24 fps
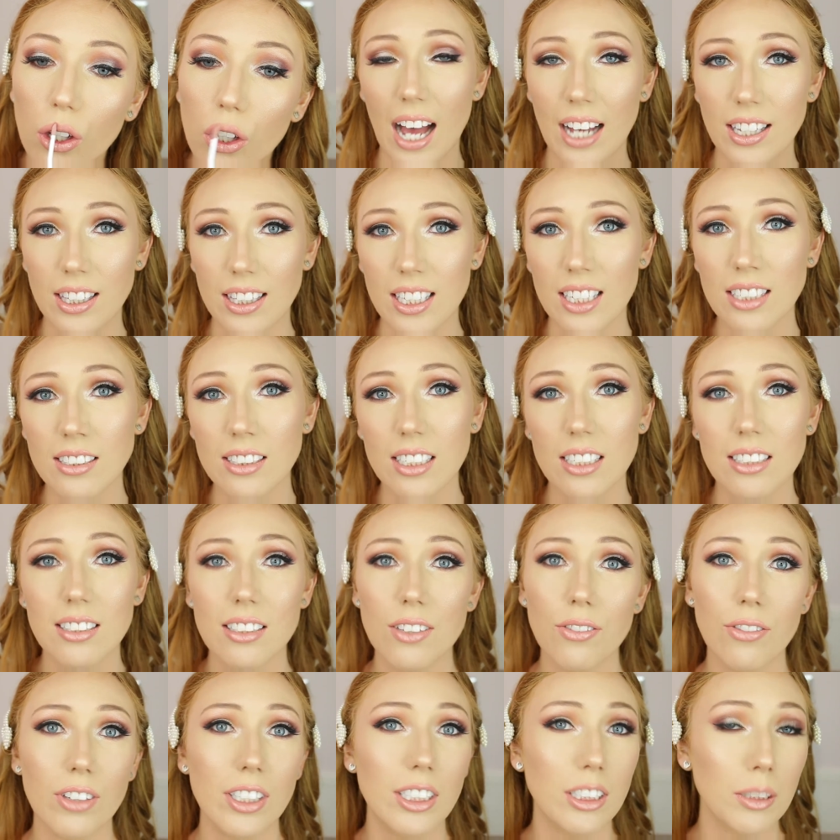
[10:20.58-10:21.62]
And this
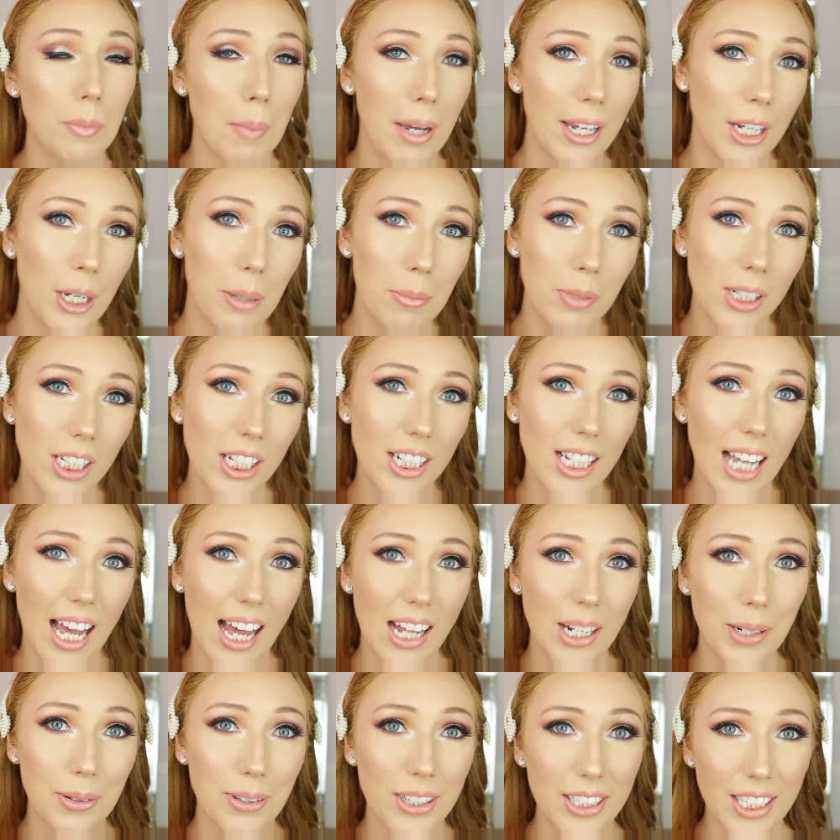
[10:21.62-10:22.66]
is a finished makeup look,
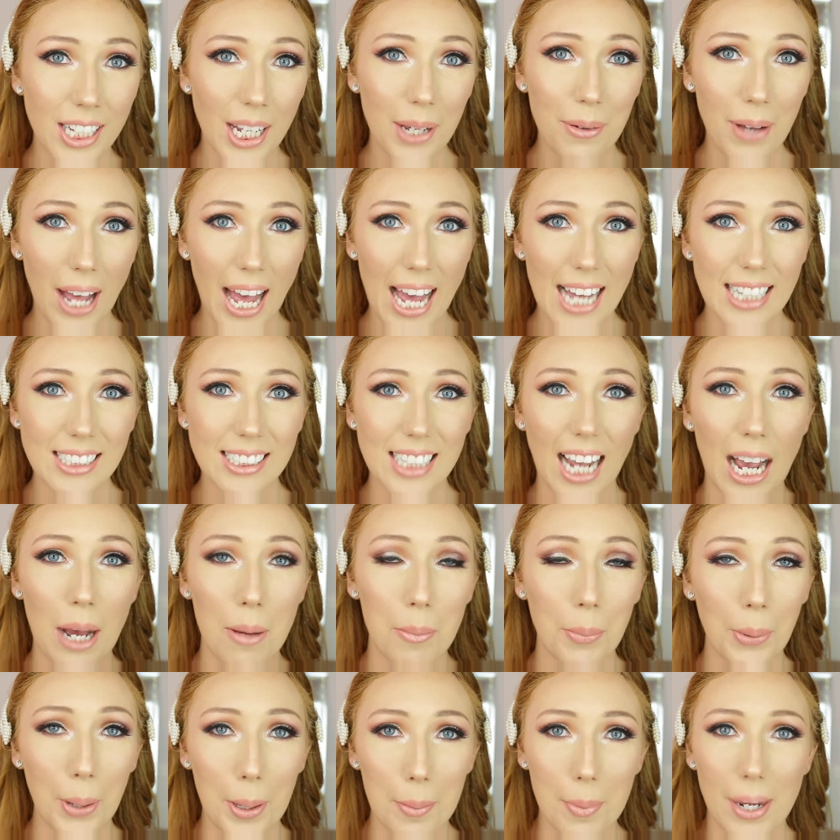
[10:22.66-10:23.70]
and I'm going to go ahead
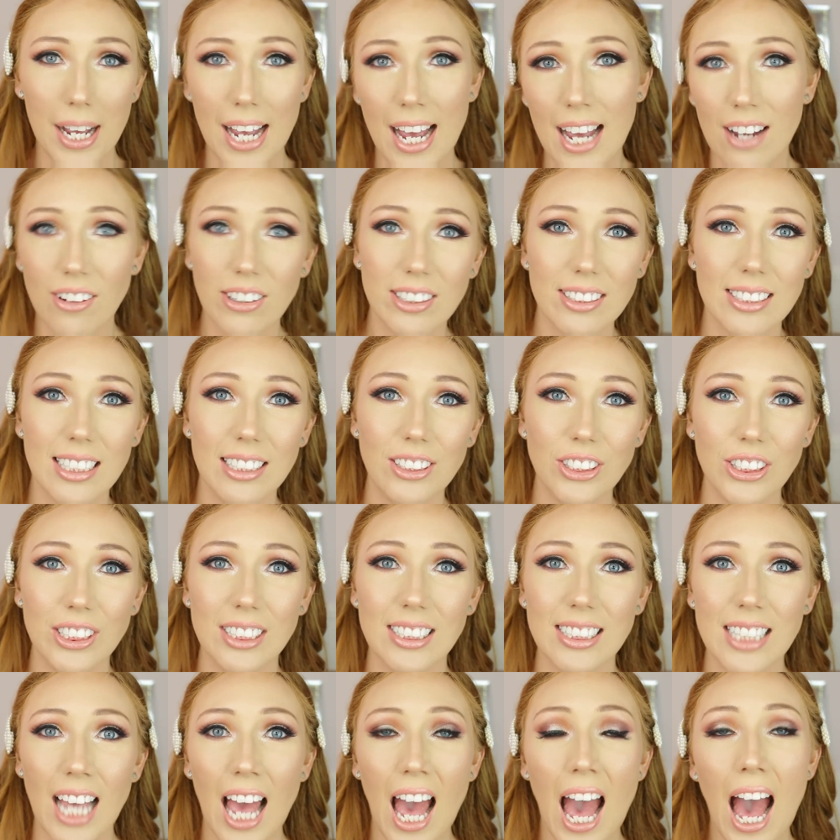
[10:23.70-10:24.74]
and put in my hair
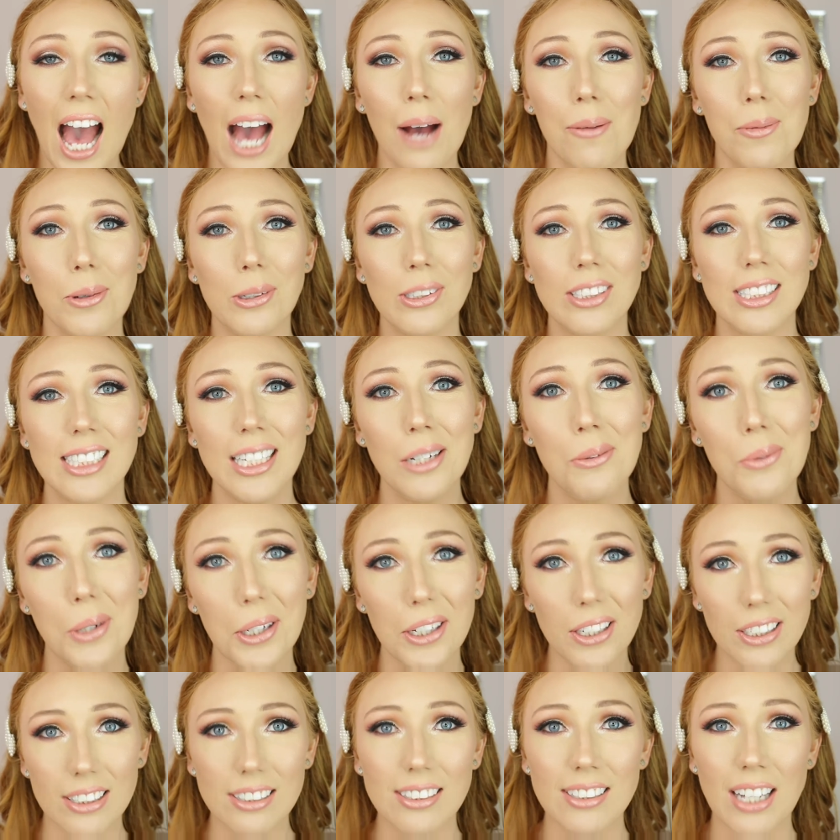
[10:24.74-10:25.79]
extensions and we'll see
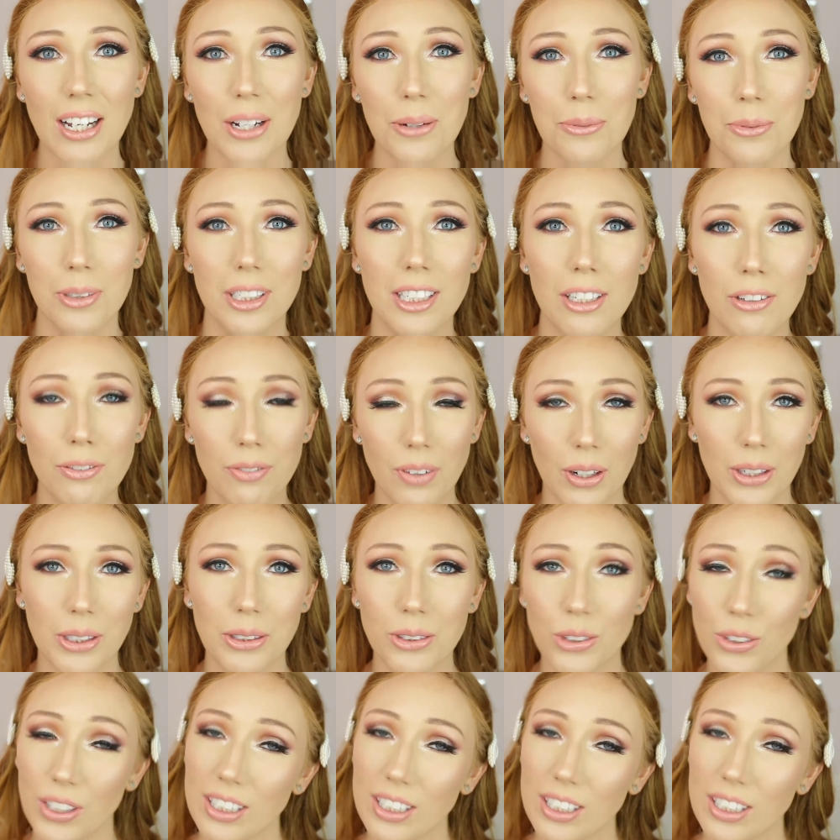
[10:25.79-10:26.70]
what it looks like with the final